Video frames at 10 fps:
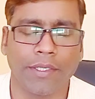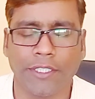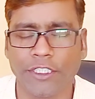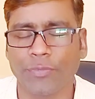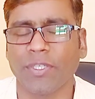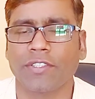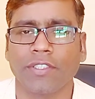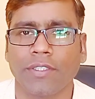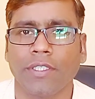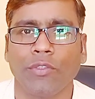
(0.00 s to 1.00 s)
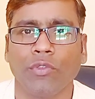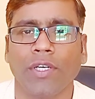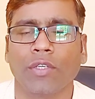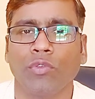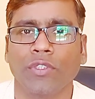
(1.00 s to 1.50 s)
Each passing day you
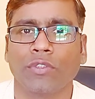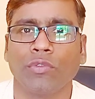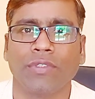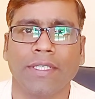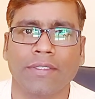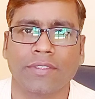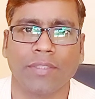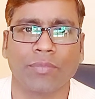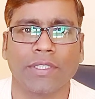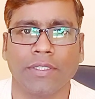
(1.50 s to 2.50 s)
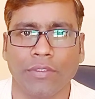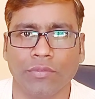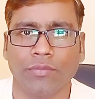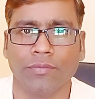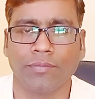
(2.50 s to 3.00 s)
are going to get something
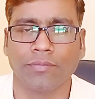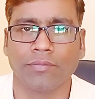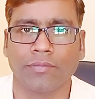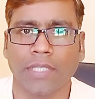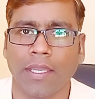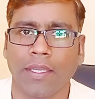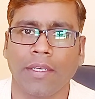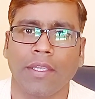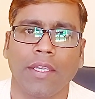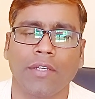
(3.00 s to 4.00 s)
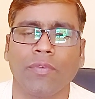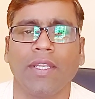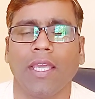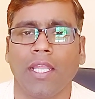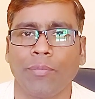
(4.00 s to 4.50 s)
new, and it
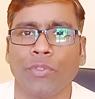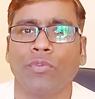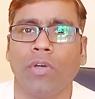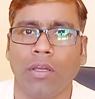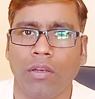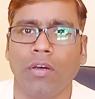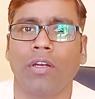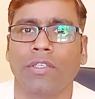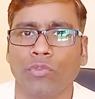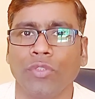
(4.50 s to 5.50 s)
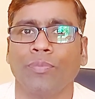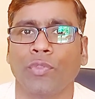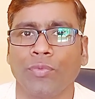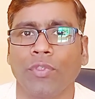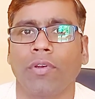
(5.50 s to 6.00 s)
will help you a lot to
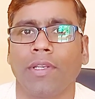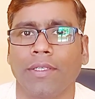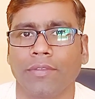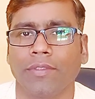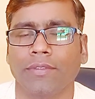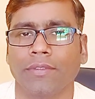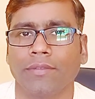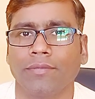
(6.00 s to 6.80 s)
improve your language.